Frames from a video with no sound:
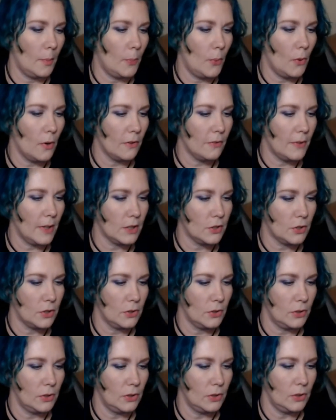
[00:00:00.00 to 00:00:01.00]

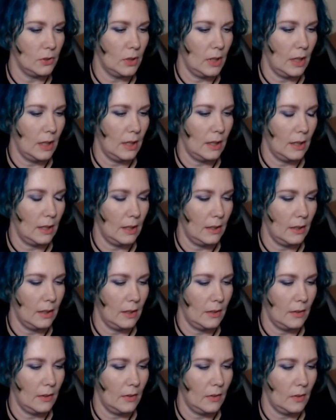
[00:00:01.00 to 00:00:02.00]
Porefessional
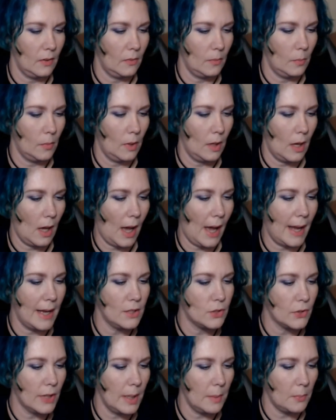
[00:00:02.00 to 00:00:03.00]

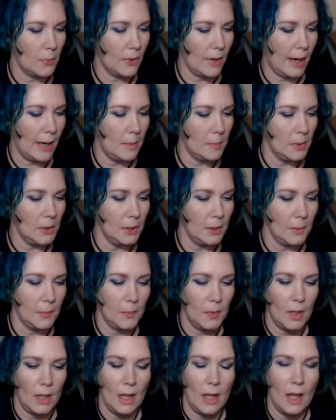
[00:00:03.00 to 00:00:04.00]
Hydrate Primer.
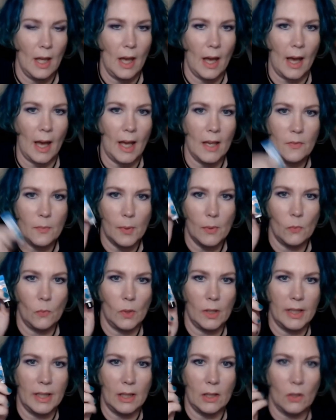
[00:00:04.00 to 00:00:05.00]
I've been
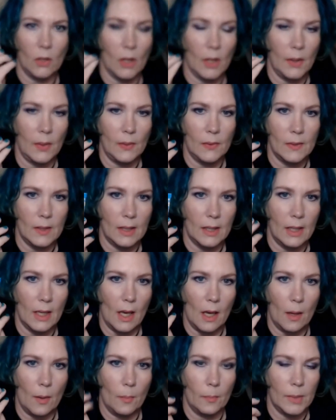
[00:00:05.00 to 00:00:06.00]
working on
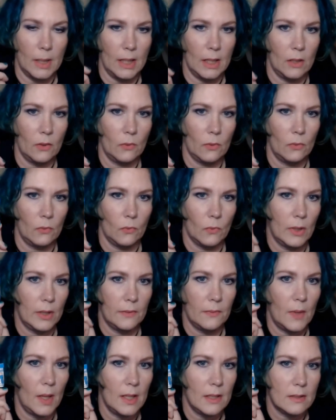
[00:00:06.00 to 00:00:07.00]
getting rid of
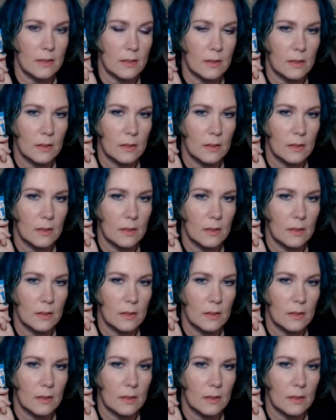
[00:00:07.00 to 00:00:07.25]
this